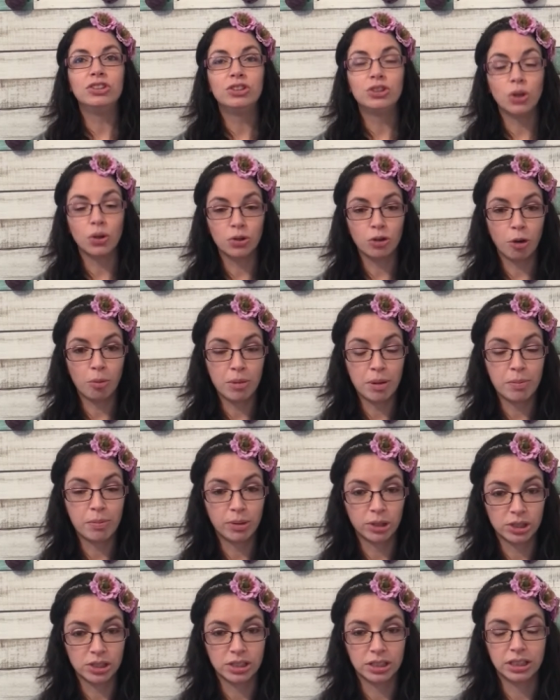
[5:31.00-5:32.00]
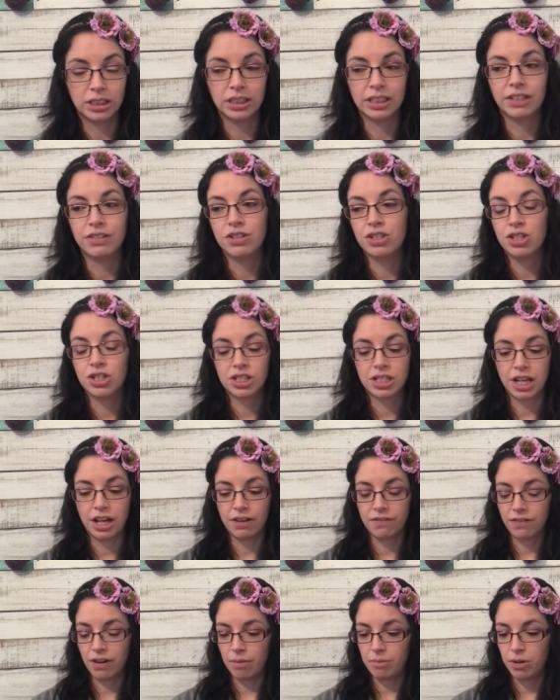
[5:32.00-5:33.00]
don't know me personally, you just kind
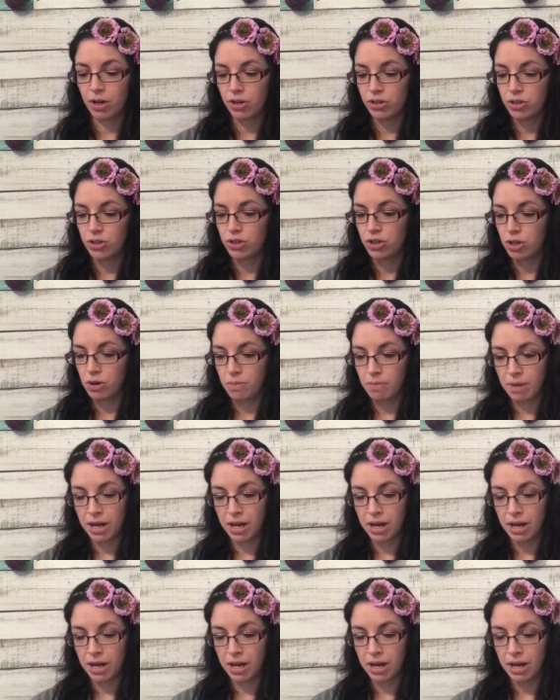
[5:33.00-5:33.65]
of found me on YouTube.